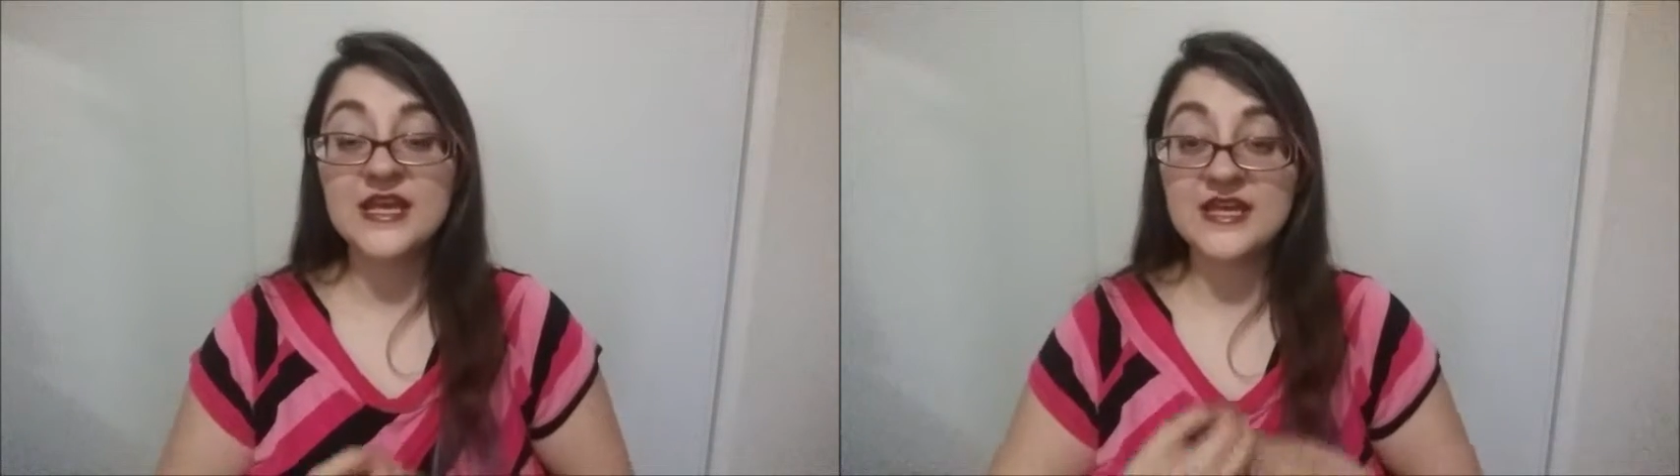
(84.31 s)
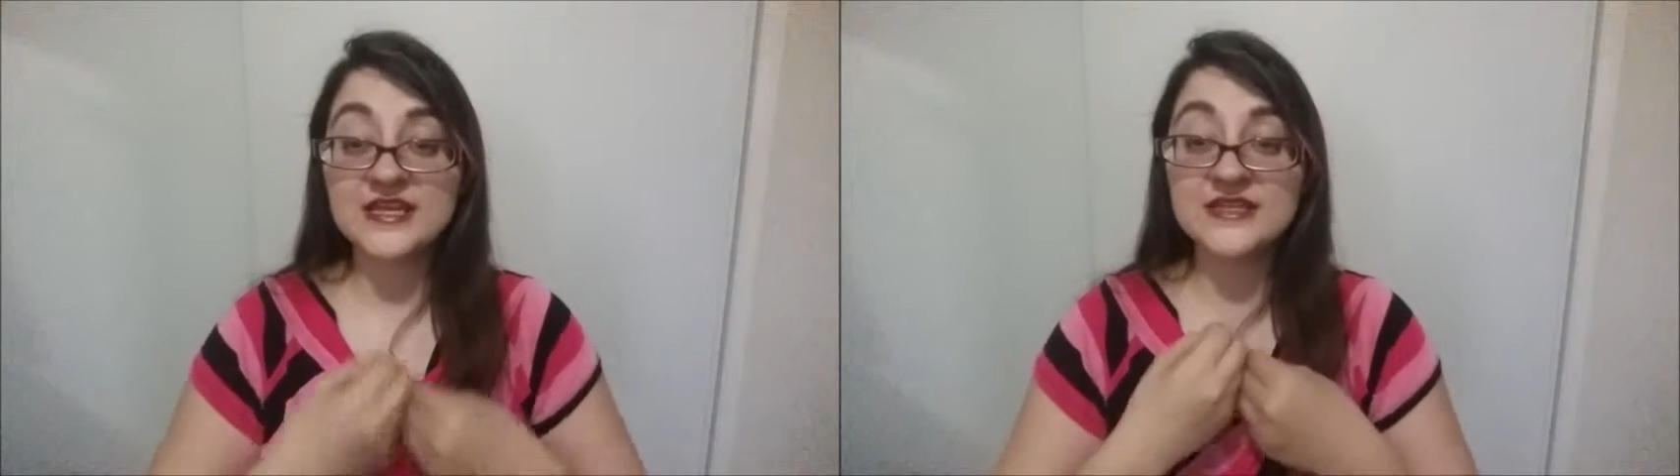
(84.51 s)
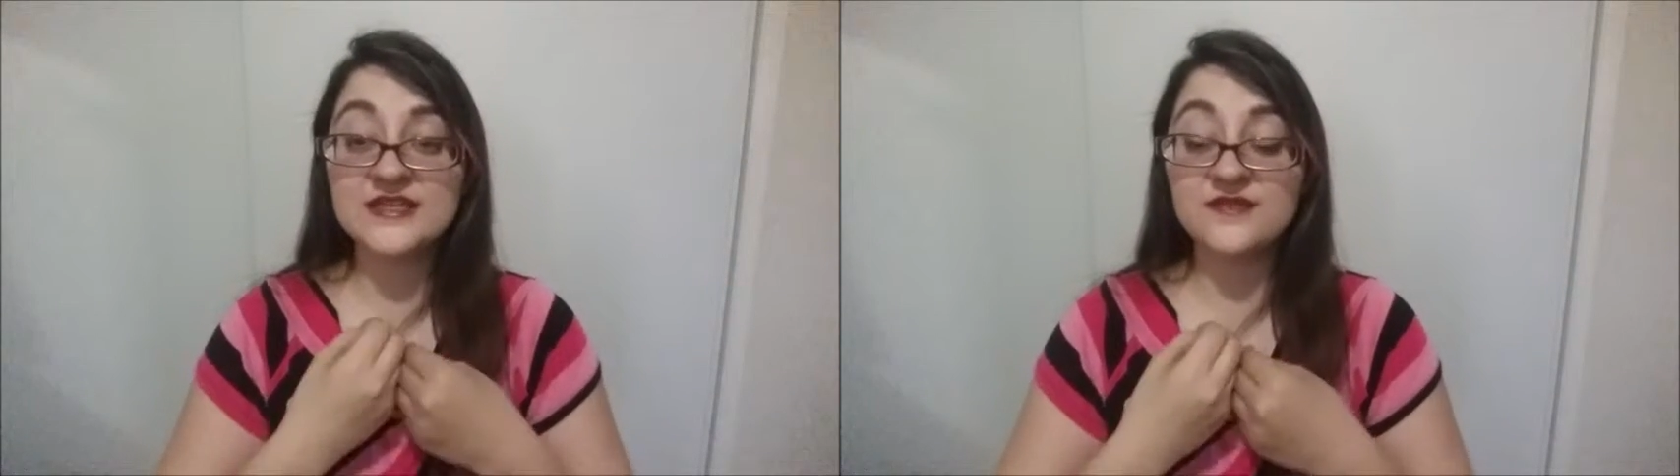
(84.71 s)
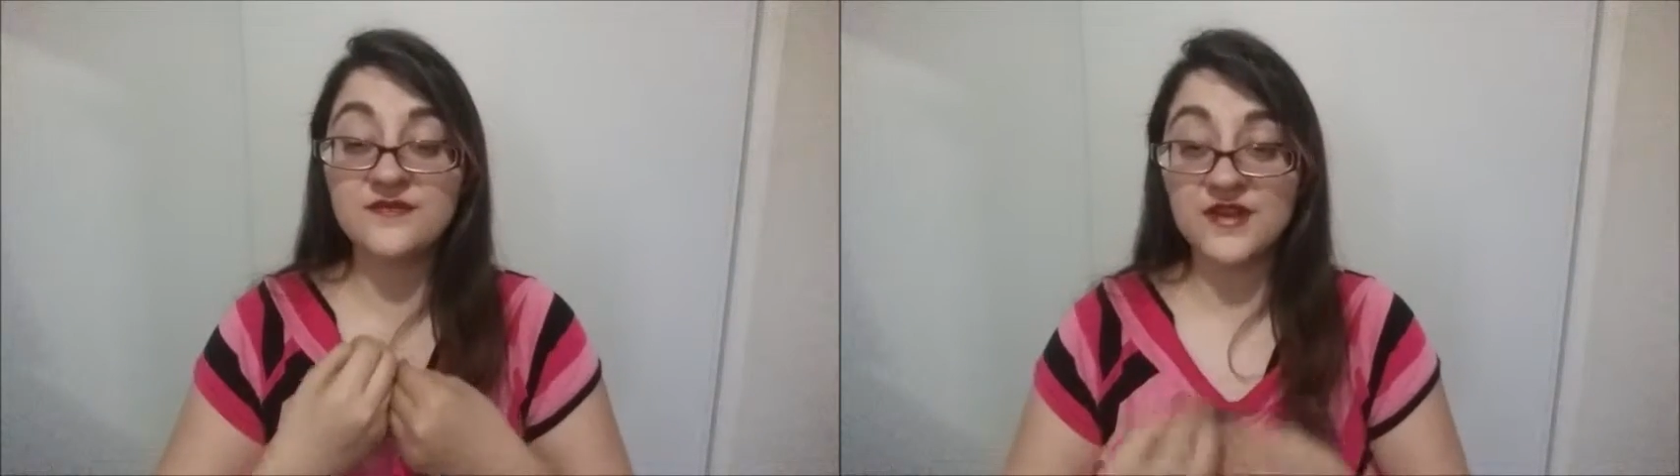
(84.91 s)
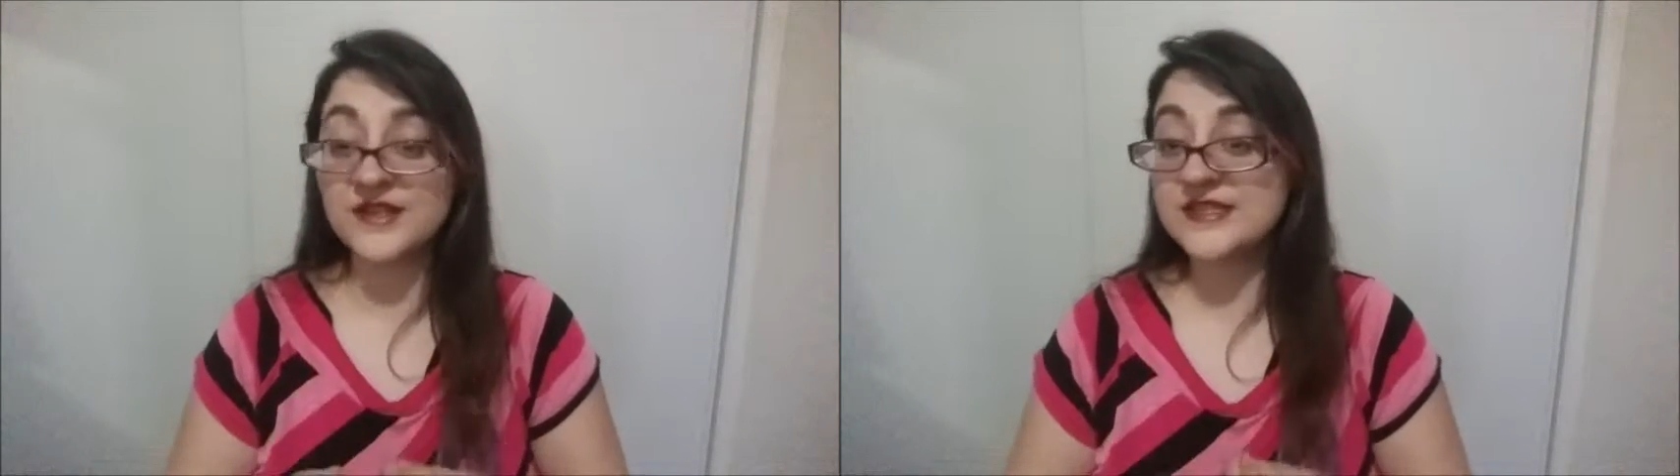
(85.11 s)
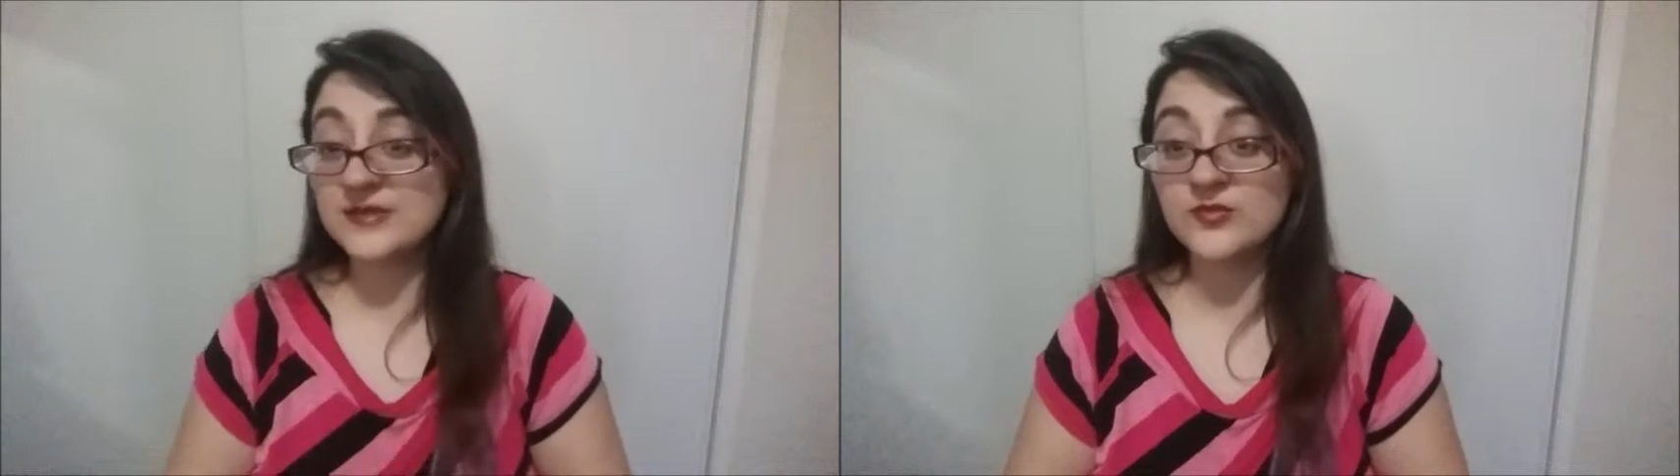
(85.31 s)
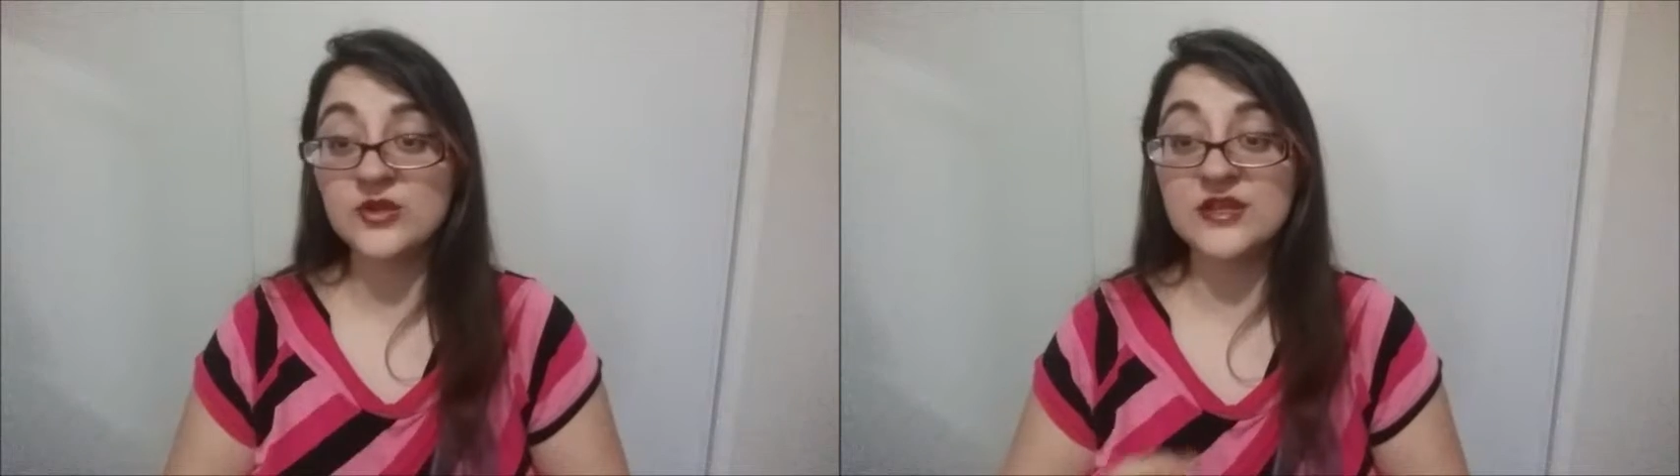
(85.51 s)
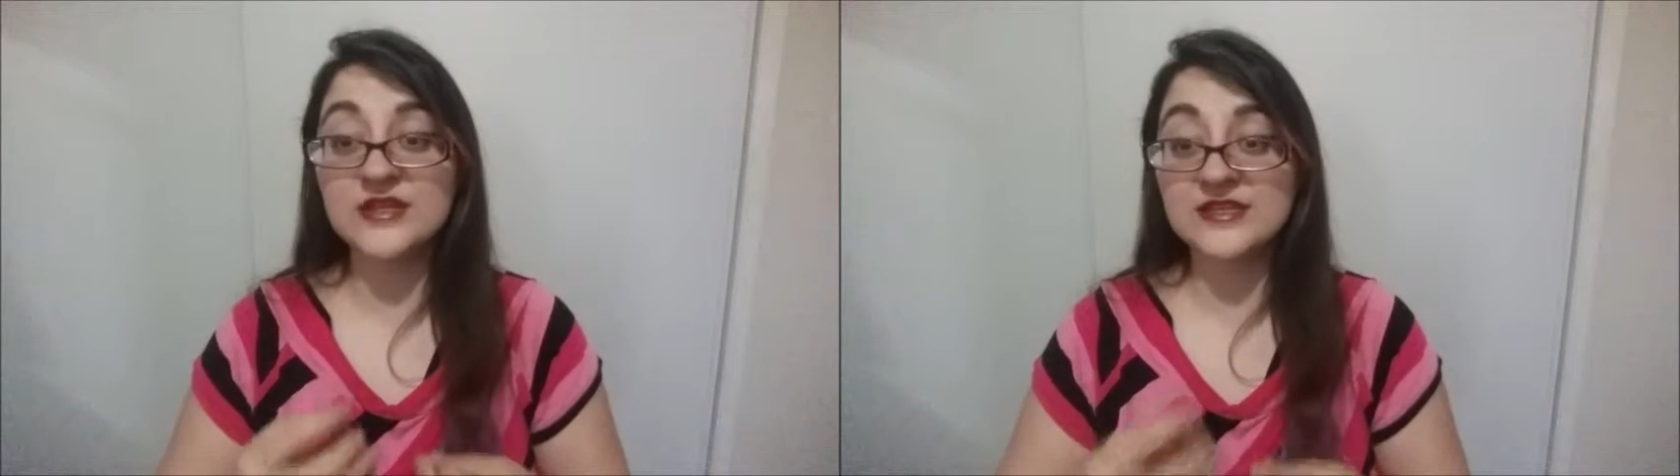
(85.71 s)
is very
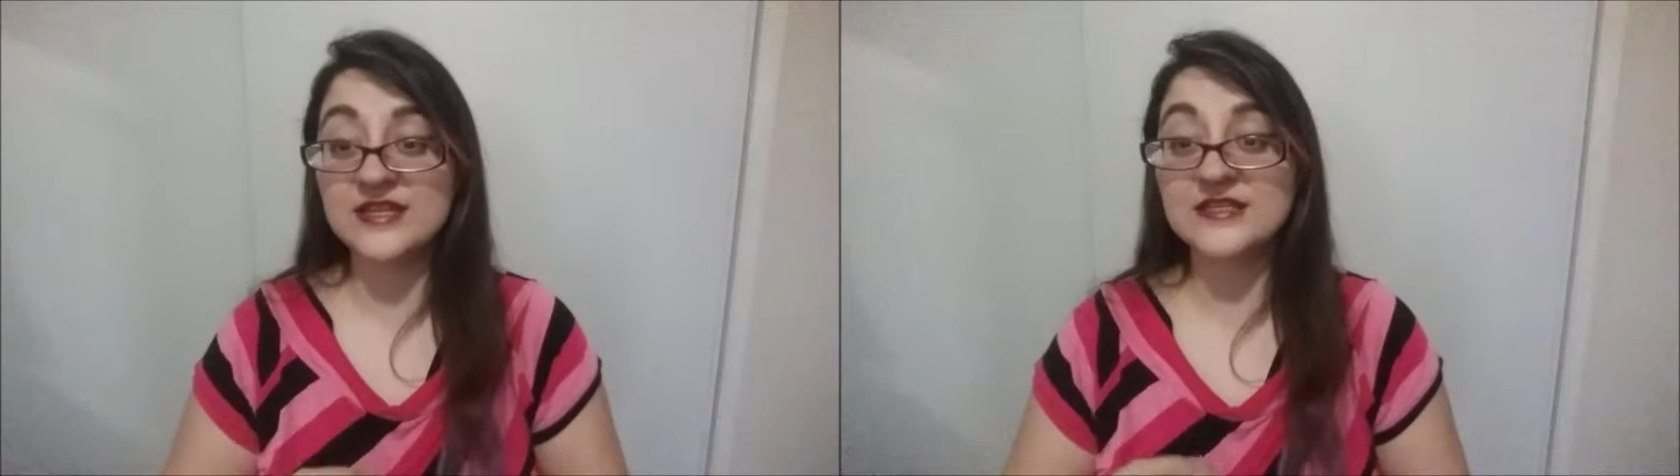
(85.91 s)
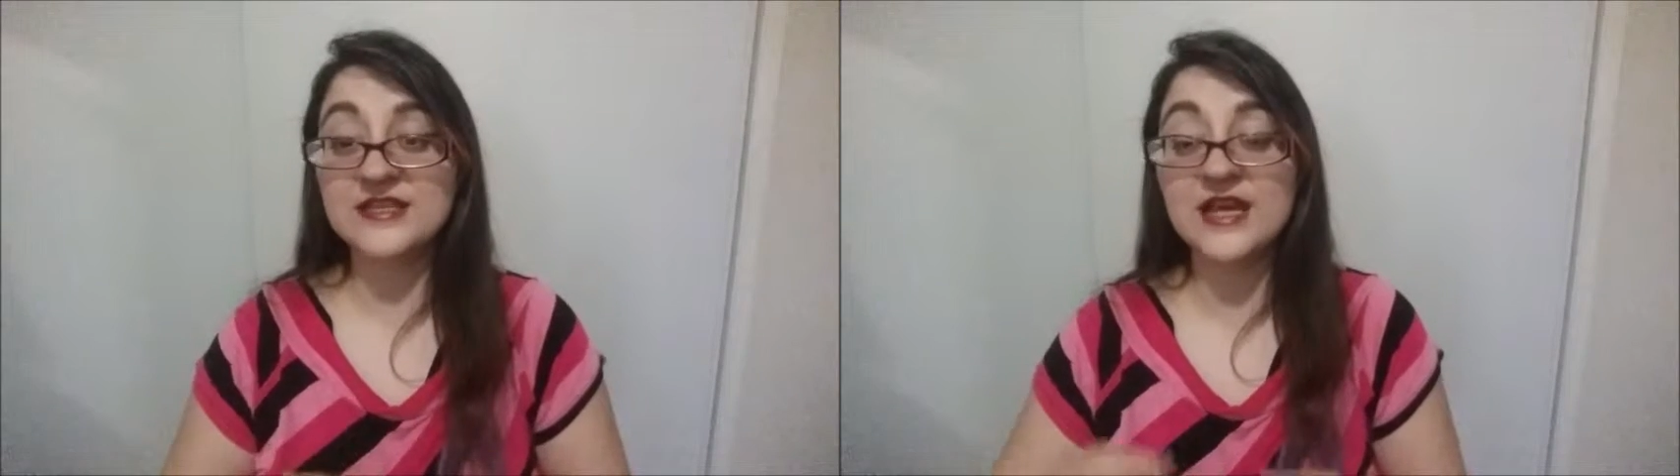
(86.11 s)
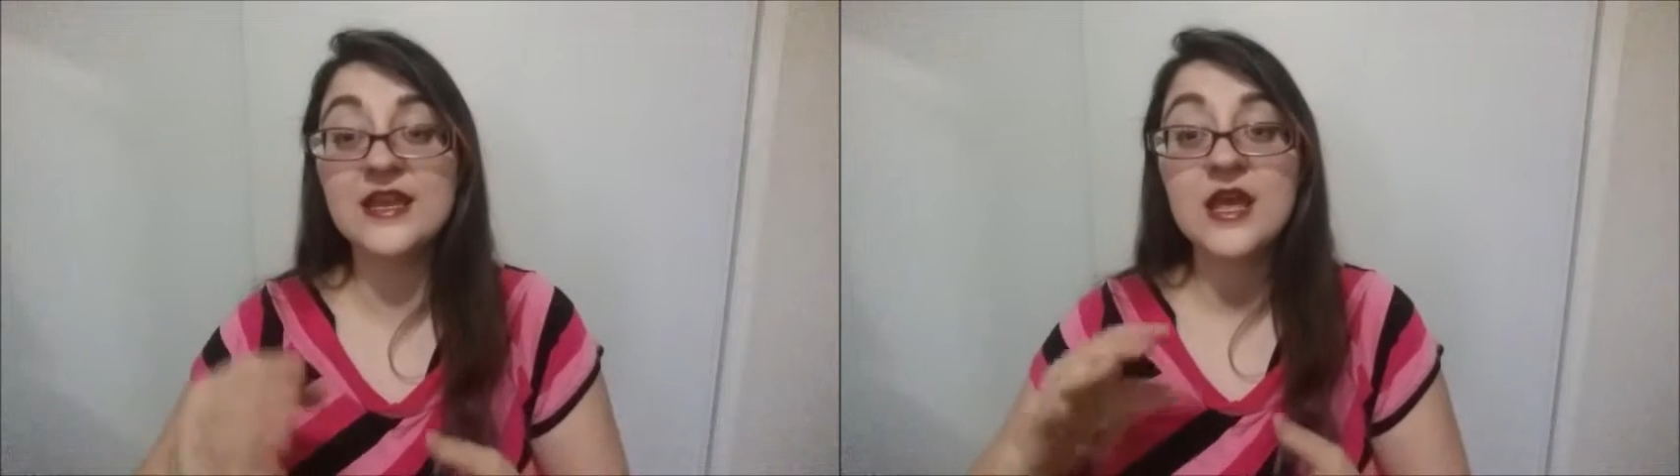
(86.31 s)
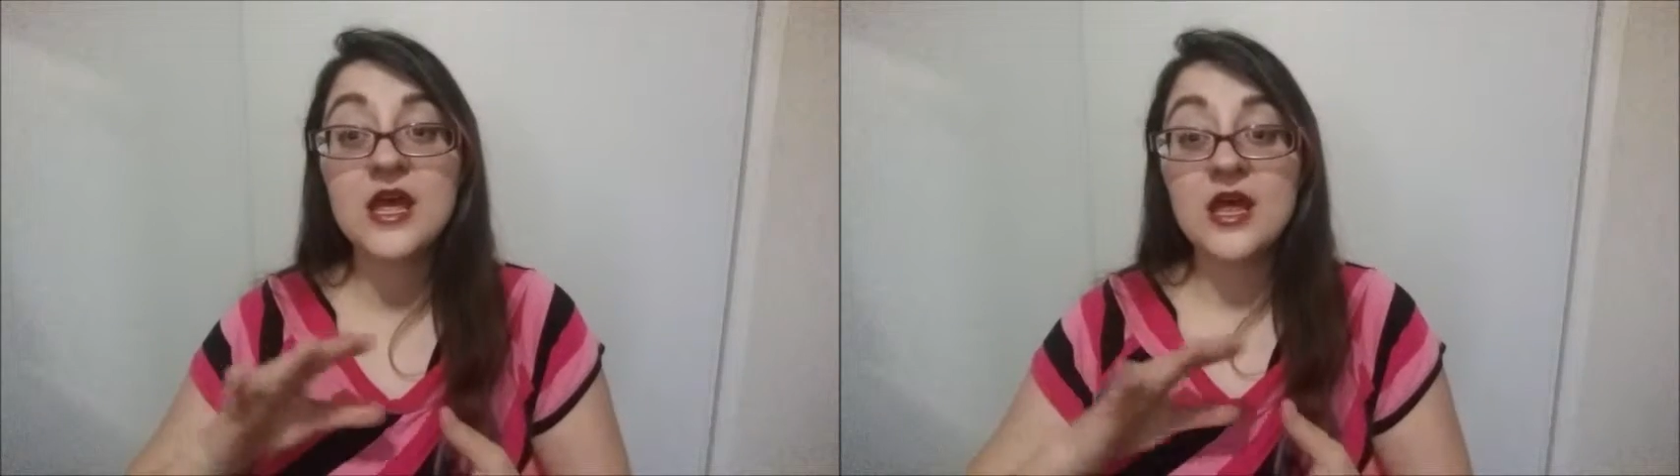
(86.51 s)
simple in the sense that